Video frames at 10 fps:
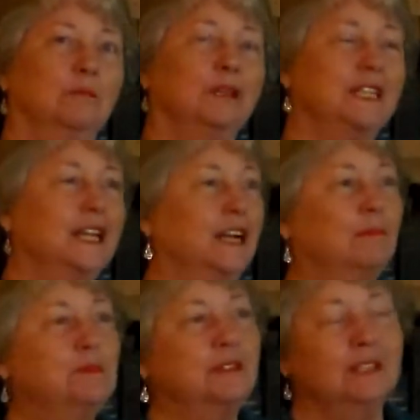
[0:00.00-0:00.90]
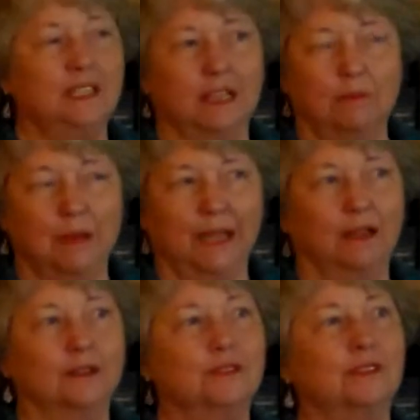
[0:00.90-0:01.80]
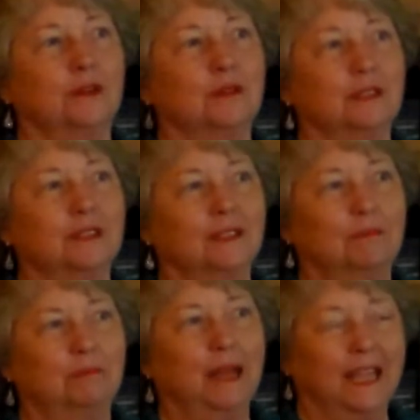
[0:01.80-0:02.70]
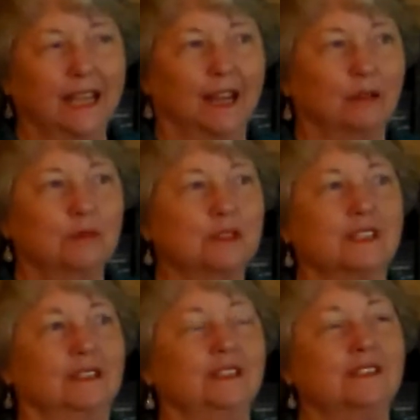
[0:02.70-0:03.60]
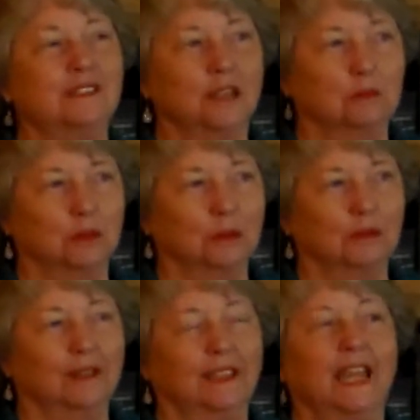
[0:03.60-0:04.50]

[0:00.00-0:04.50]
But they upped the amount so that the payout was at least double